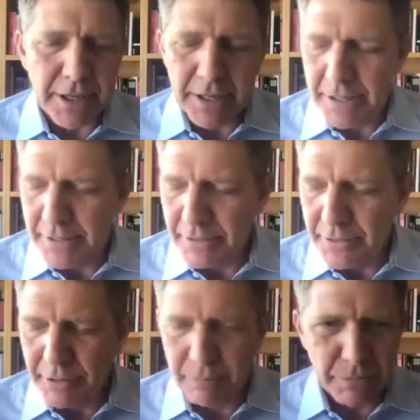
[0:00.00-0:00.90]
Uh,
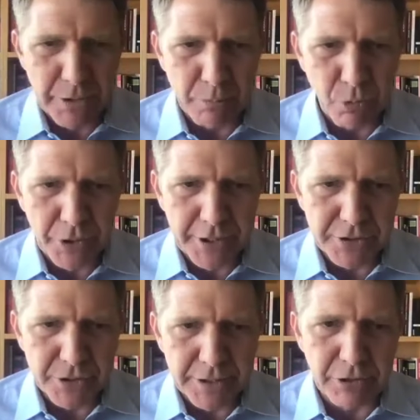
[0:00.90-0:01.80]
they're they're more
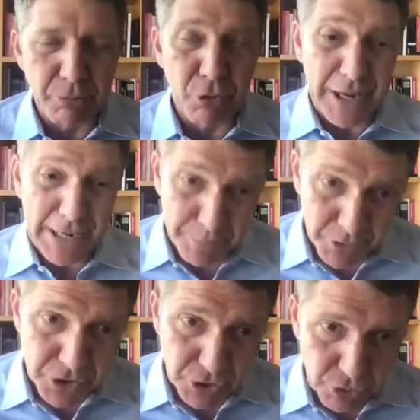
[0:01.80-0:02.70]
inter they're more
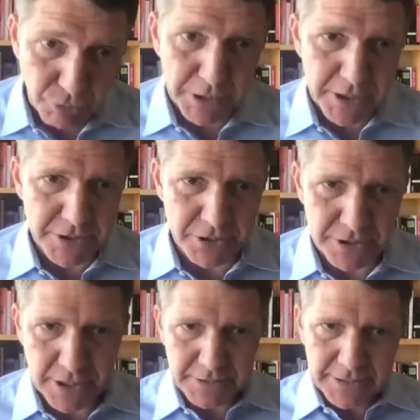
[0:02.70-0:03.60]
able to, because there's
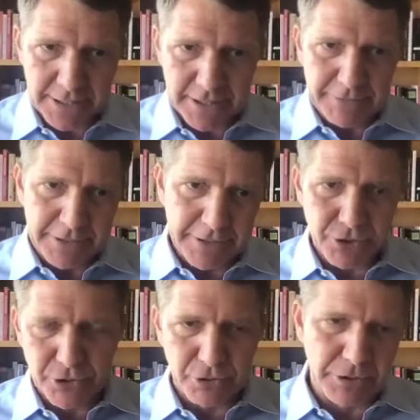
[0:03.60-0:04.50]
not the kind of
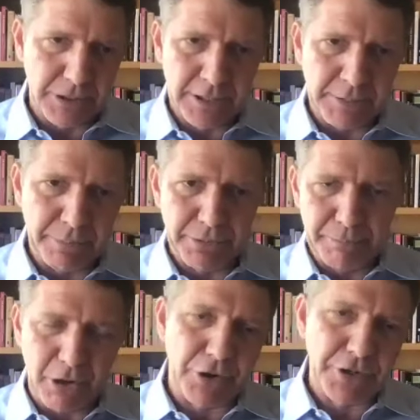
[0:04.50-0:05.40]
internal um,
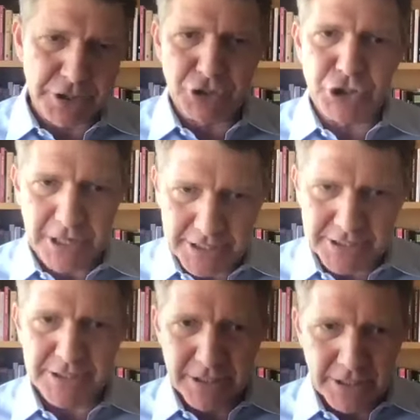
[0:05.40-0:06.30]
partisan checks
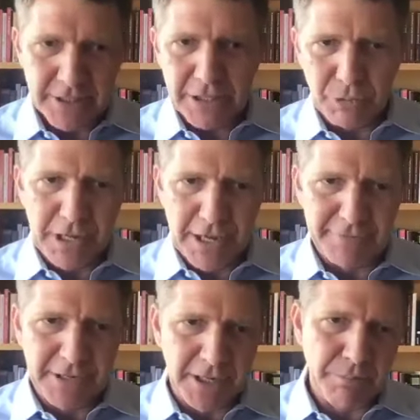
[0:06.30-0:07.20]
that you would
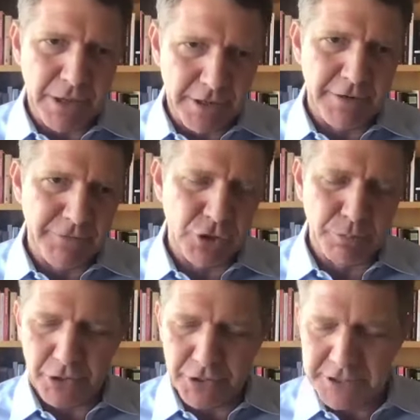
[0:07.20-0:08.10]
have in a competitive
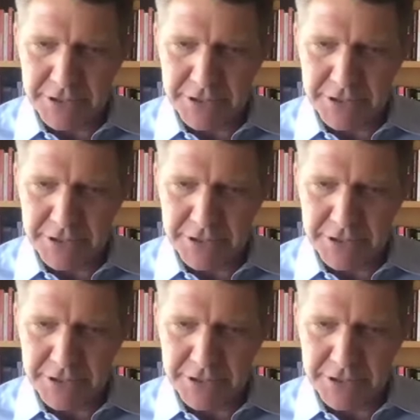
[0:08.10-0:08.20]
two-party